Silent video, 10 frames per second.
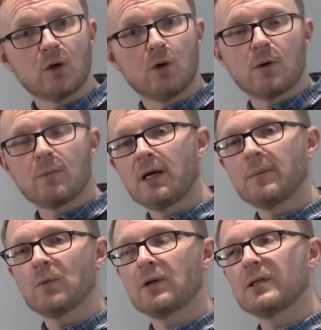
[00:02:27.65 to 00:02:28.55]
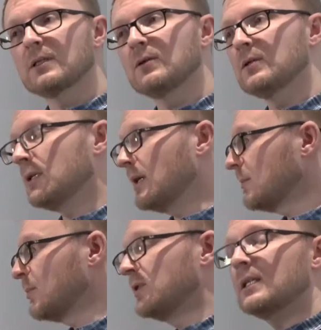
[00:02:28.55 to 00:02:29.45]
or we might be wanting to use it as
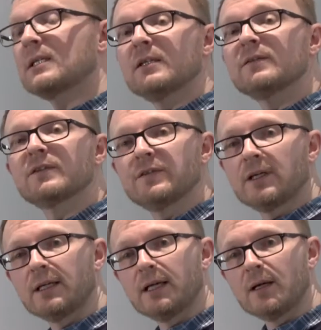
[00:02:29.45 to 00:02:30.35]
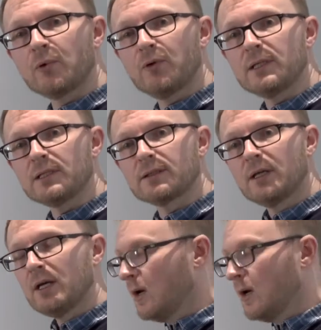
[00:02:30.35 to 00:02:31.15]
a predictor of a fine art print.